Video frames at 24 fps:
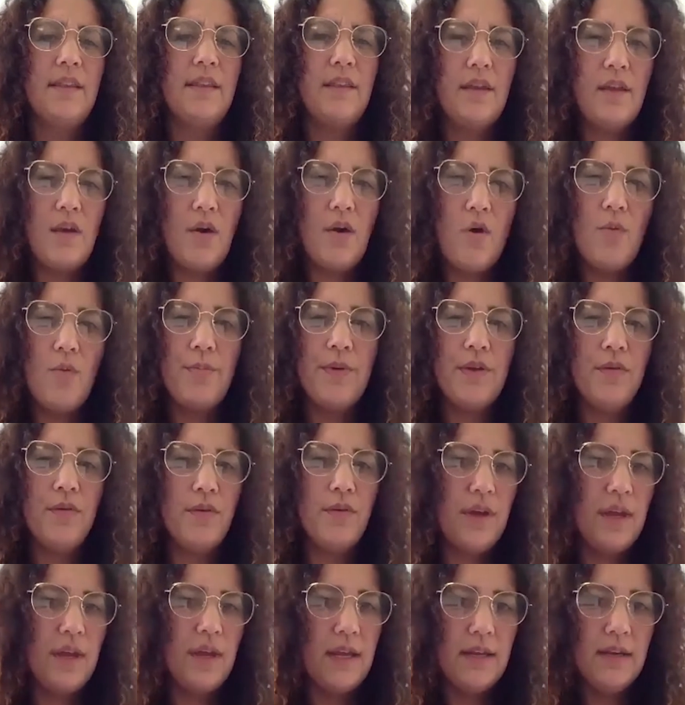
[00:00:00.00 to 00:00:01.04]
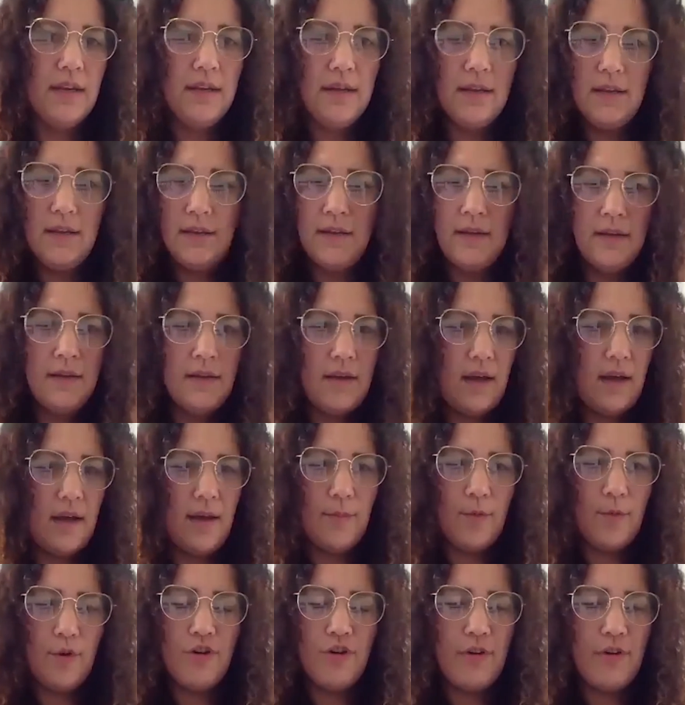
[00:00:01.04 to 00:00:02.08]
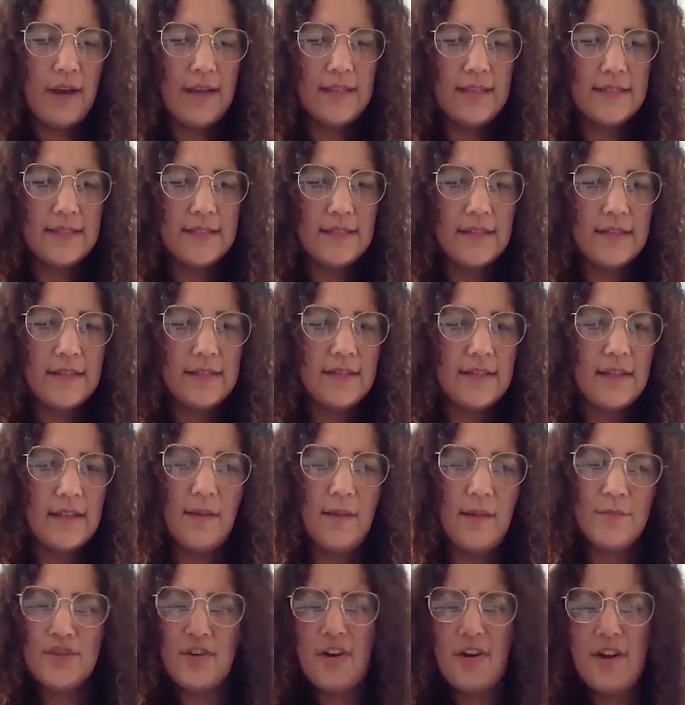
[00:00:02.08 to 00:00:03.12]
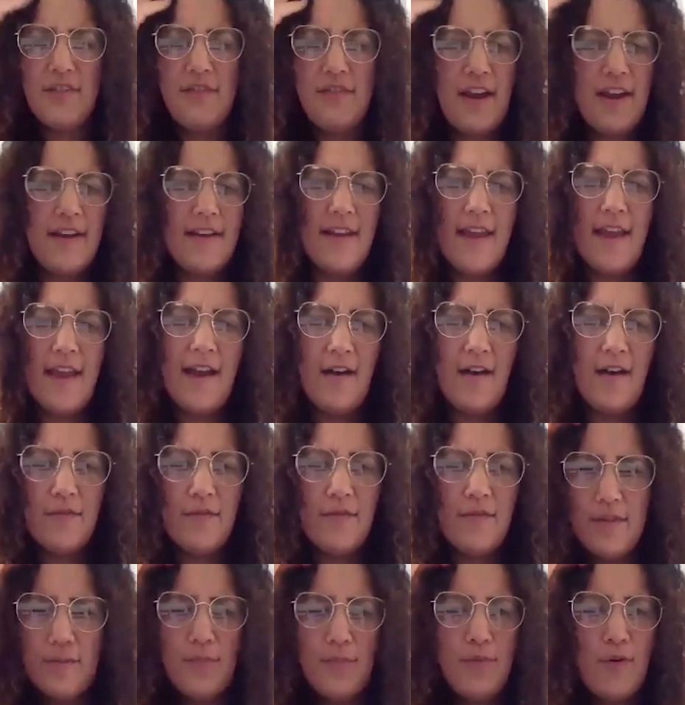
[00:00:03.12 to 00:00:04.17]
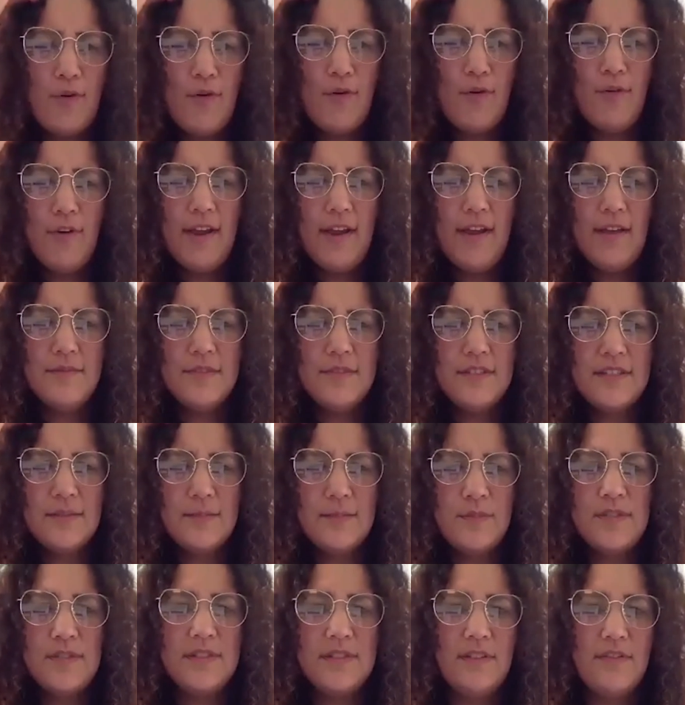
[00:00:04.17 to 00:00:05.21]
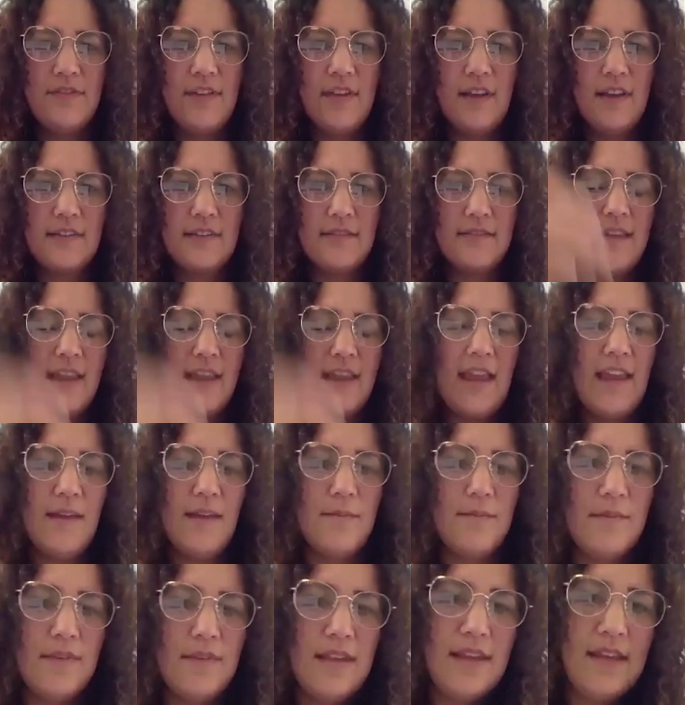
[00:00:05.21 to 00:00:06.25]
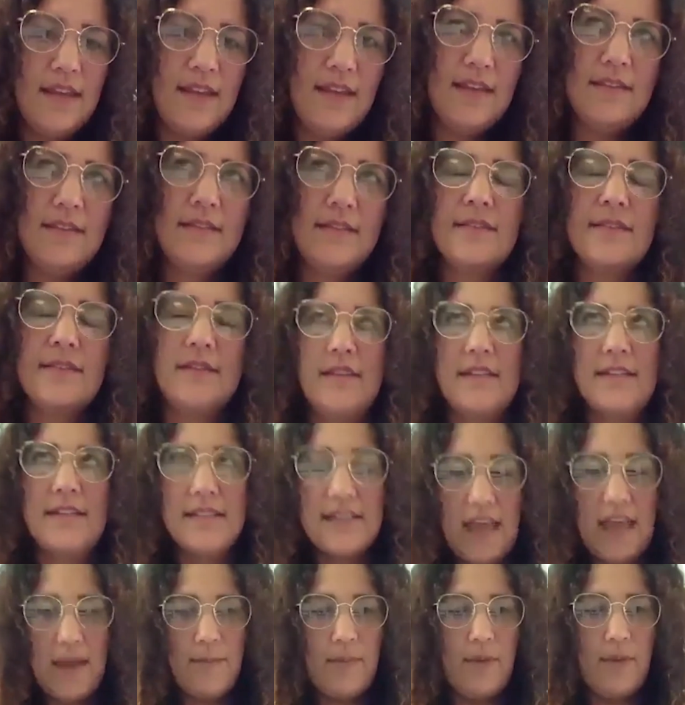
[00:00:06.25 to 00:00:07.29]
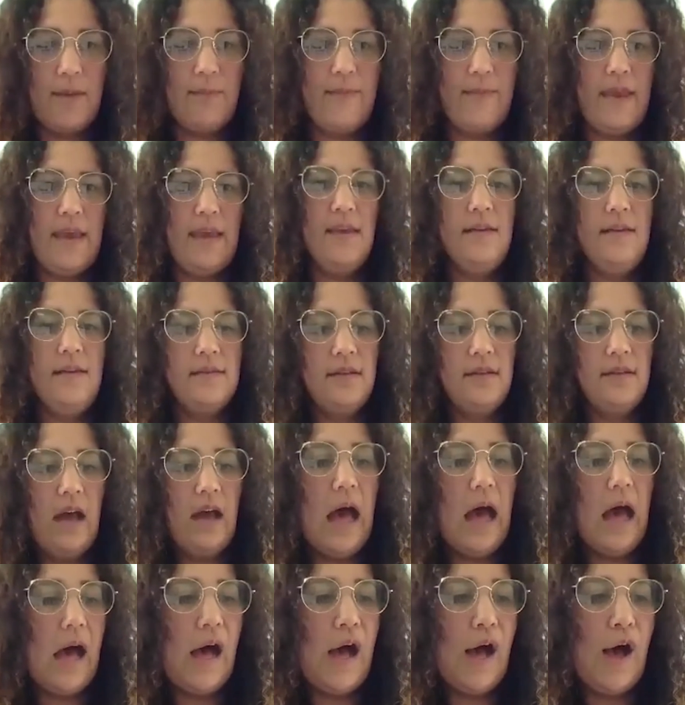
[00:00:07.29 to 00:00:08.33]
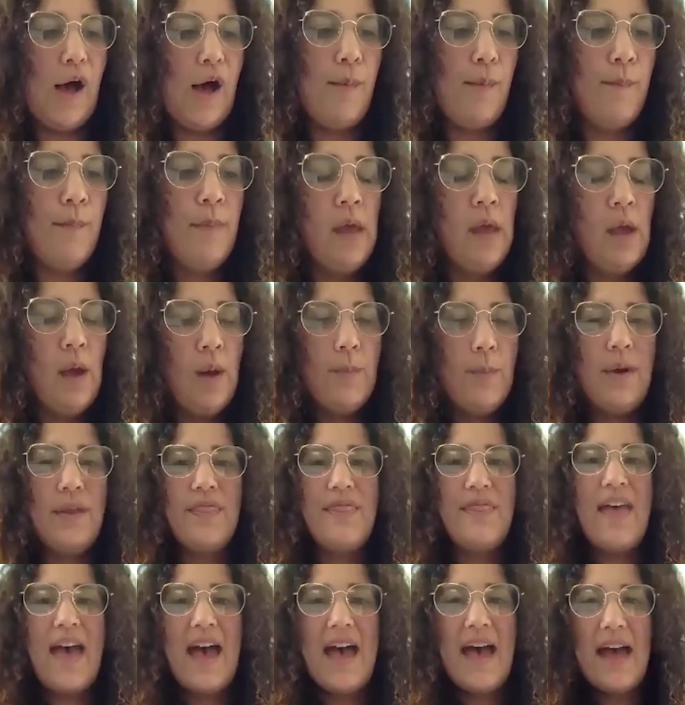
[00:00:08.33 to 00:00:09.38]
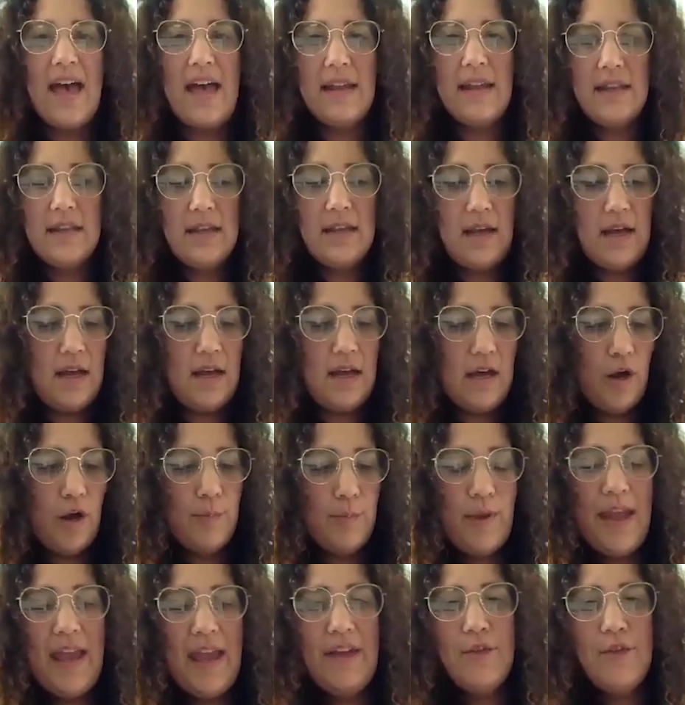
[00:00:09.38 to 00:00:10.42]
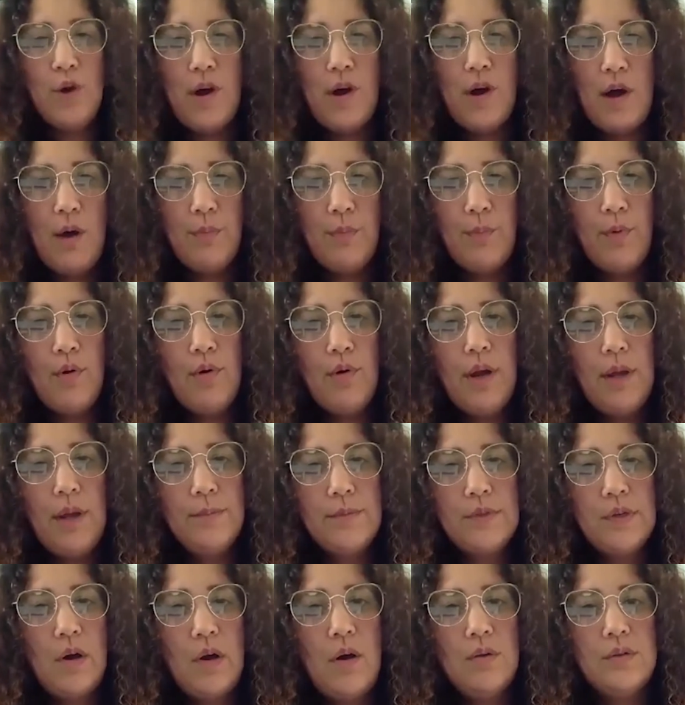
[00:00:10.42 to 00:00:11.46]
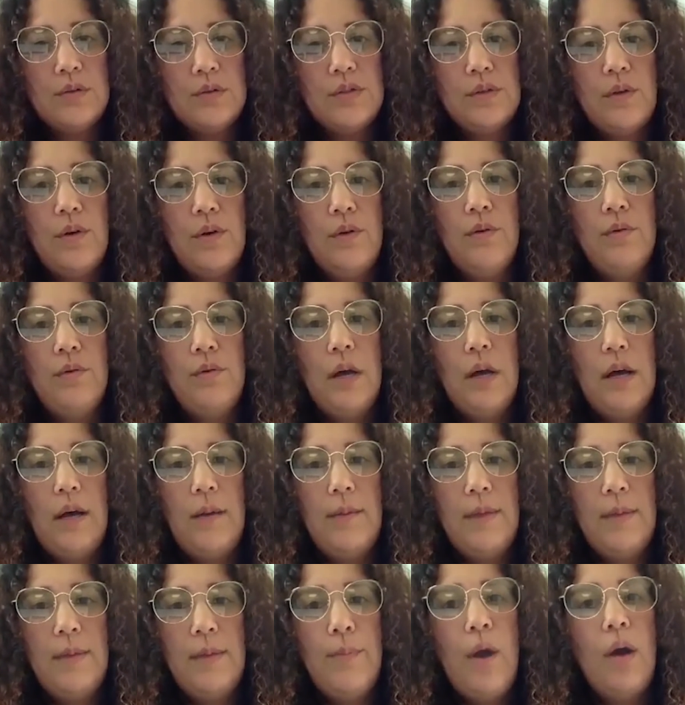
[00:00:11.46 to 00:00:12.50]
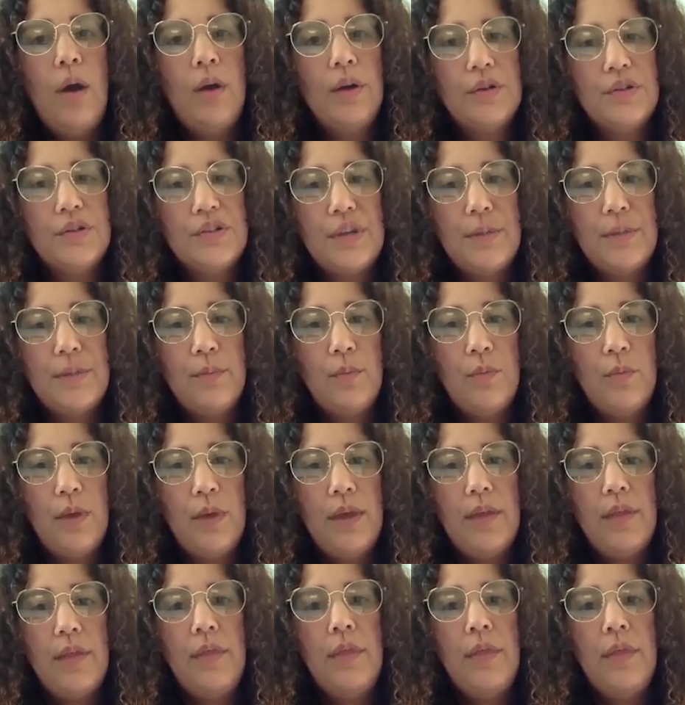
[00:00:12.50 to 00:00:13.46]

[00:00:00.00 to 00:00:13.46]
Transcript: the opioid crisis. And I'm sorry, right now, the program's specific name is escaping me. But that our behavioral health programs are also in partnership with